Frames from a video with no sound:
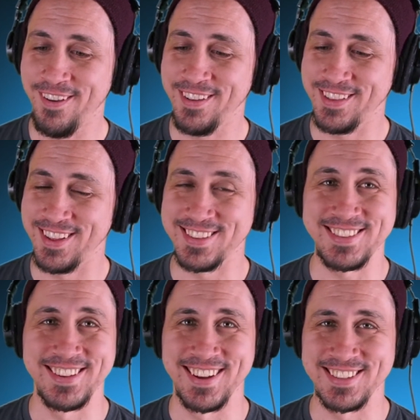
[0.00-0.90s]
That's
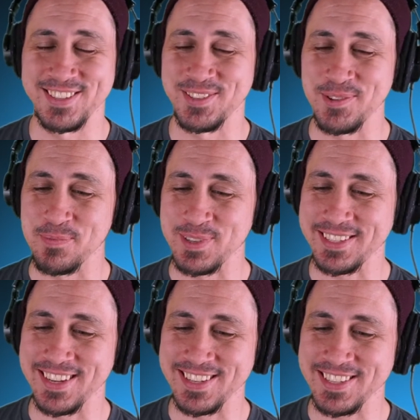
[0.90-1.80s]
not super
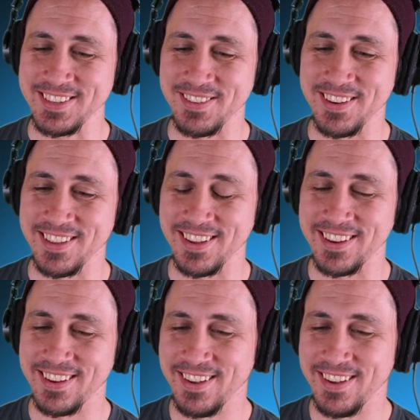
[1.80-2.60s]
sketchy or anything.